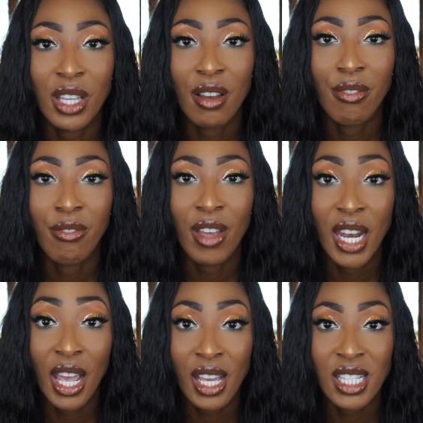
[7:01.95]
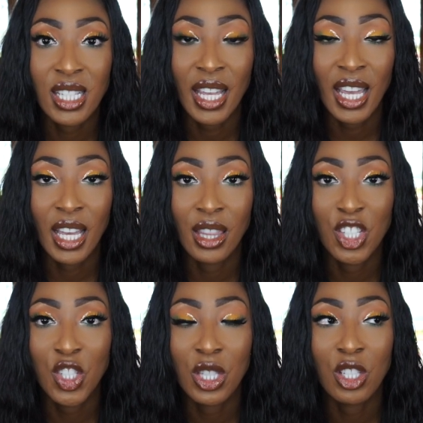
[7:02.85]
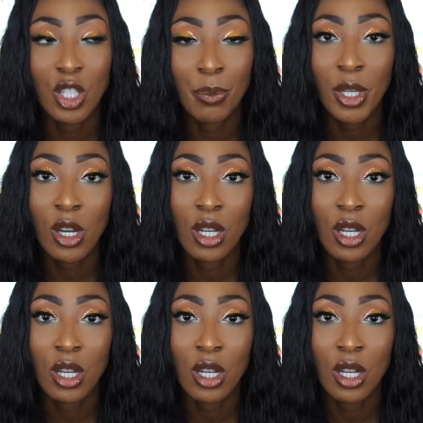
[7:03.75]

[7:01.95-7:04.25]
via FedEx, and the shipping